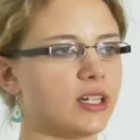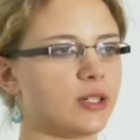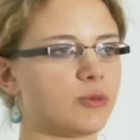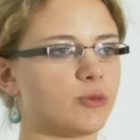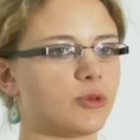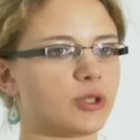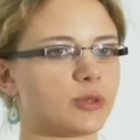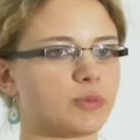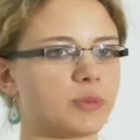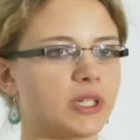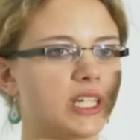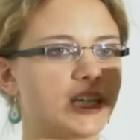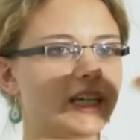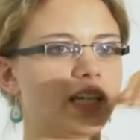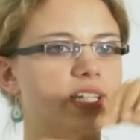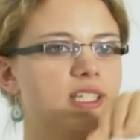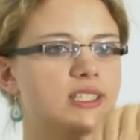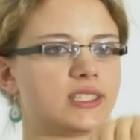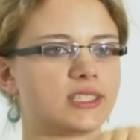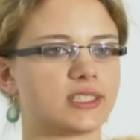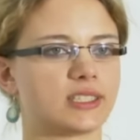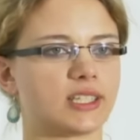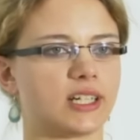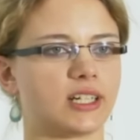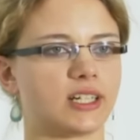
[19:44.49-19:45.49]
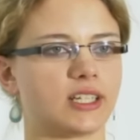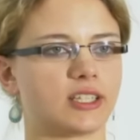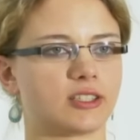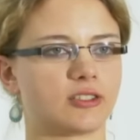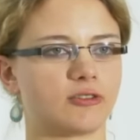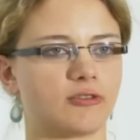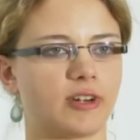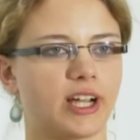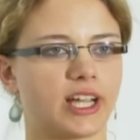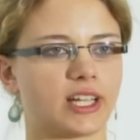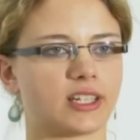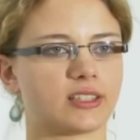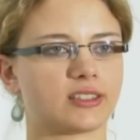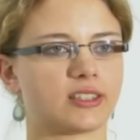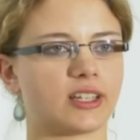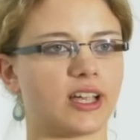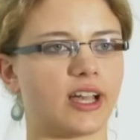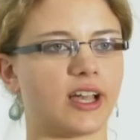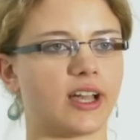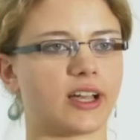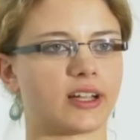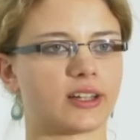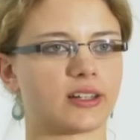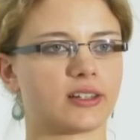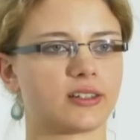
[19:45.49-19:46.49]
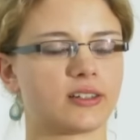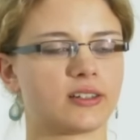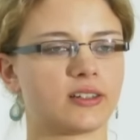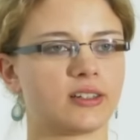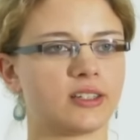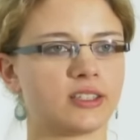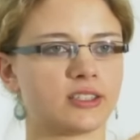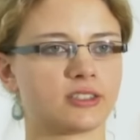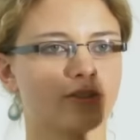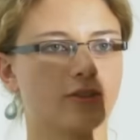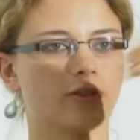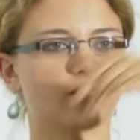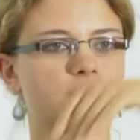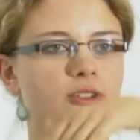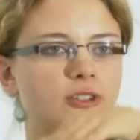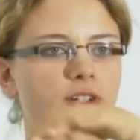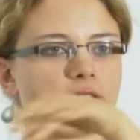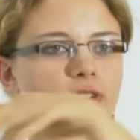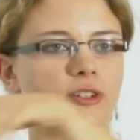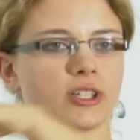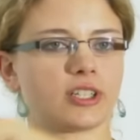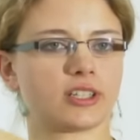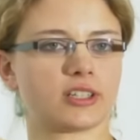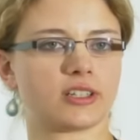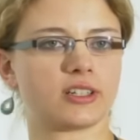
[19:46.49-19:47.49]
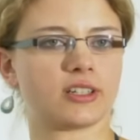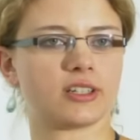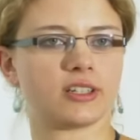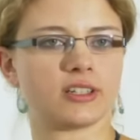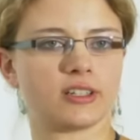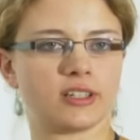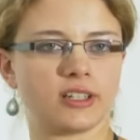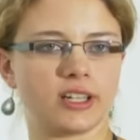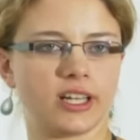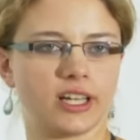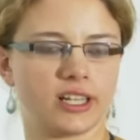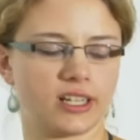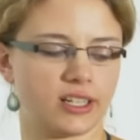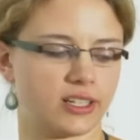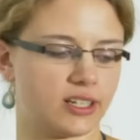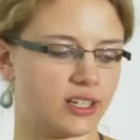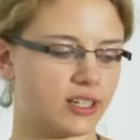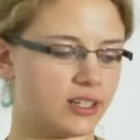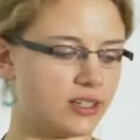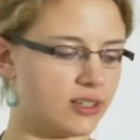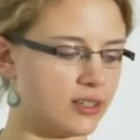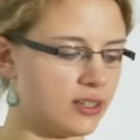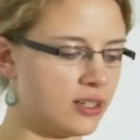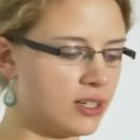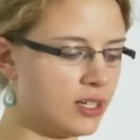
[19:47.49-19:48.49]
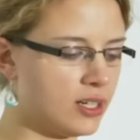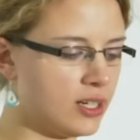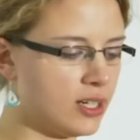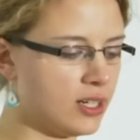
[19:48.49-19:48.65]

it would be inside the rect tag. So you're going in and in.